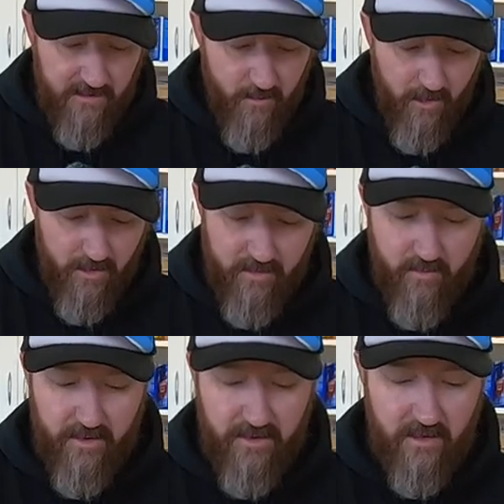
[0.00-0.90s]
to work
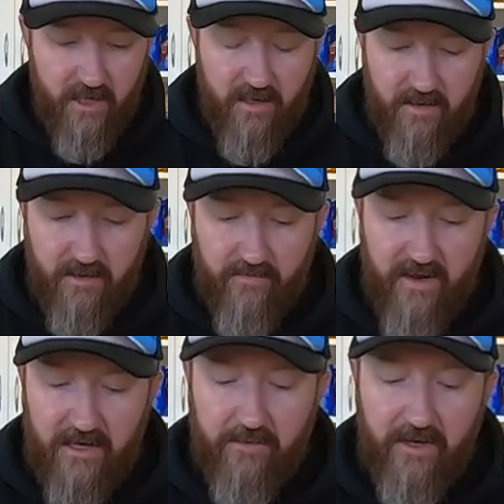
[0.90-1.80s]
with the, the
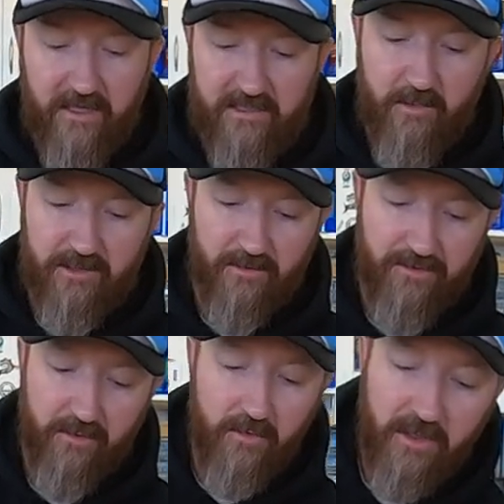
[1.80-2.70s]
factory and get special
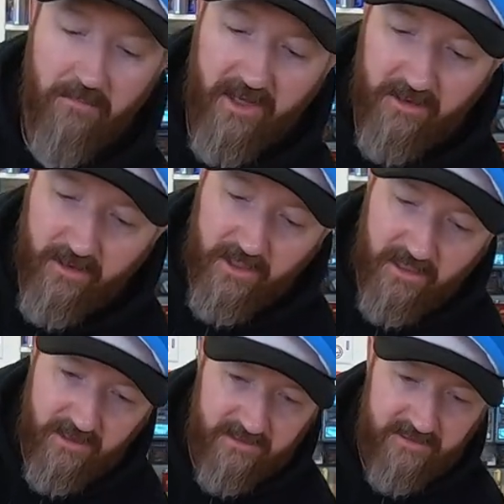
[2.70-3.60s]
tooling made. Look
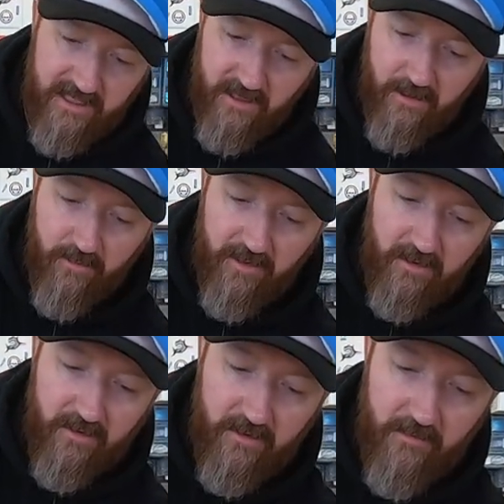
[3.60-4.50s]
at this tail
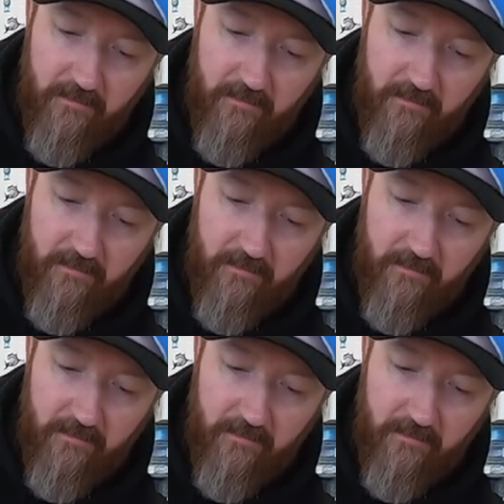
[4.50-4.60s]
wheel.